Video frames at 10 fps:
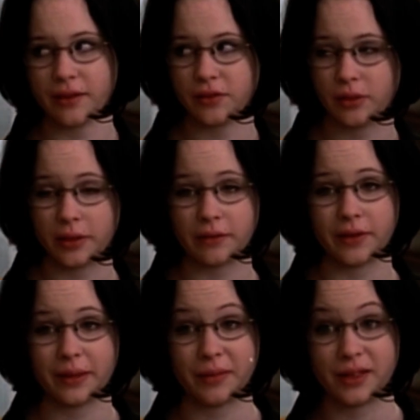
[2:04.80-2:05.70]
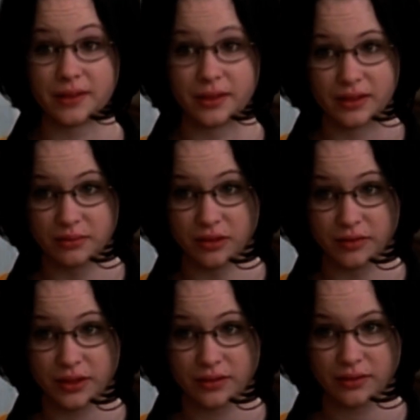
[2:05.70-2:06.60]
After about five minutes of this
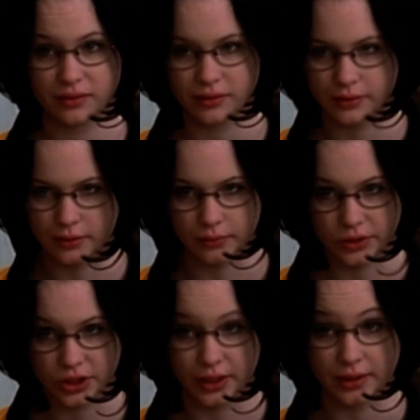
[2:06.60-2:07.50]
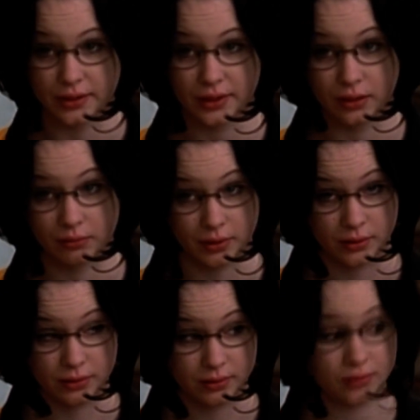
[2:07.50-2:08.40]
movie, you're gonna wish you had 10
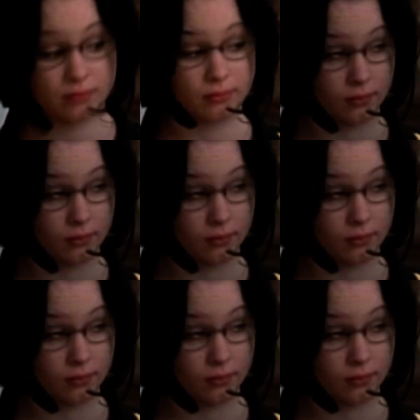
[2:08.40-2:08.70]
beers.